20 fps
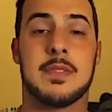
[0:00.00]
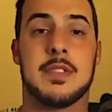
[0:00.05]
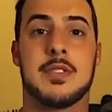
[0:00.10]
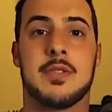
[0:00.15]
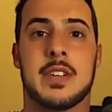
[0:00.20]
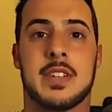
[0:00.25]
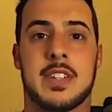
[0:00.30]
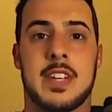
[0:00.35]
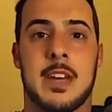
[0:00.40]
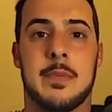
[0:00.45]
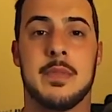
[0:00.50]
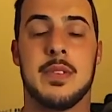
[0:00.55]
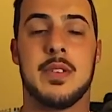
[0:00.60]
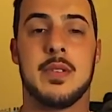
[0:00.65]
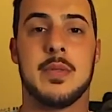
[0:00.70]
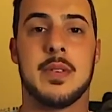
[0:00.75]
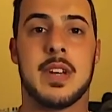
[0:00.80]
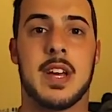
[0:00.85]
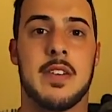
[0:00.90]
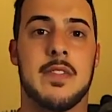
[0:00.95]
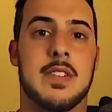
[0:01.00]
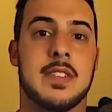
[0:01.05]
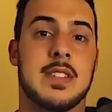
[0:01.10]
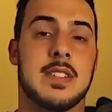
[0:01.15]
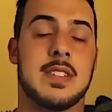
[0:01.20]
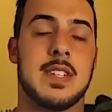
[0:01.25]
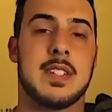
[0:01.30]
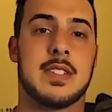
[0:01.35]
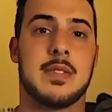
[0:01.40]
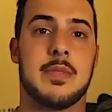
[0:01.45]
and tricks that I've been doing ever
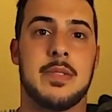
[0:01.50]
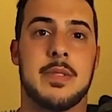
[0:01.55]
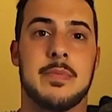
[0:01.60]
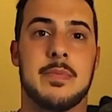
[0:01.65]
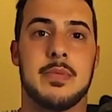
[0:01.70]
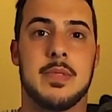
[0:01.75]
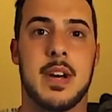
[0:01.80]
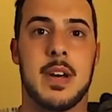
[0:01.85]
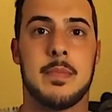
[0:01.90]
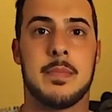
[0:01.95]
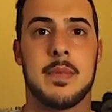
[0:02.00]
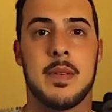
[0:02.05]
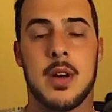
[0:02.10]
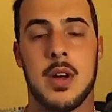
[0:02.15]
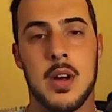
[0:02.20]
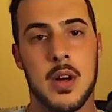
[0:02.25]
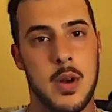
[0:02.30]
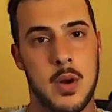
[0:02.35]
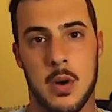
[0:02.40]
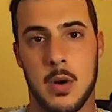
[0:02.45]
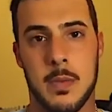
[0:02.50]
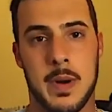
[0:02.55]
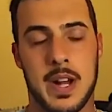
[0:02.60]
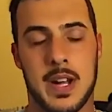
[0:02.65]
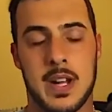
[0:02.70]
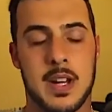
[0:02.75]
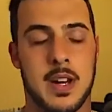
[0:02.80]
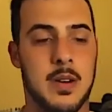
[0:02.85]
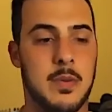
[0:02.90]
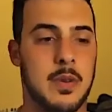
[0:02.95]
since I started prep, or my
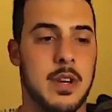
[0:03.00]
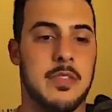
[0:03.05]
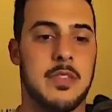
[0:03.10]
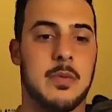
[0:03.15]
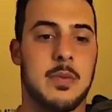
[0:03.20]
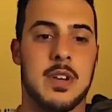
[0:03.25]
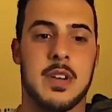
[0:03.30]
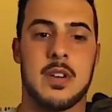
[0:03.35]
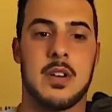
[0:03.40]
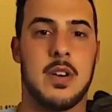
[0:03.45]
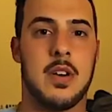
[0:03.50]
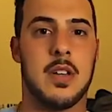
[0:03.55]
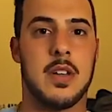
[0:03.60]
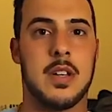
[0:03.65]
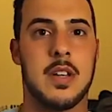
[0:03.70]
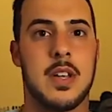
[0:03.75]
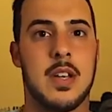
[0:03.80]
cut, whatever you want to call it,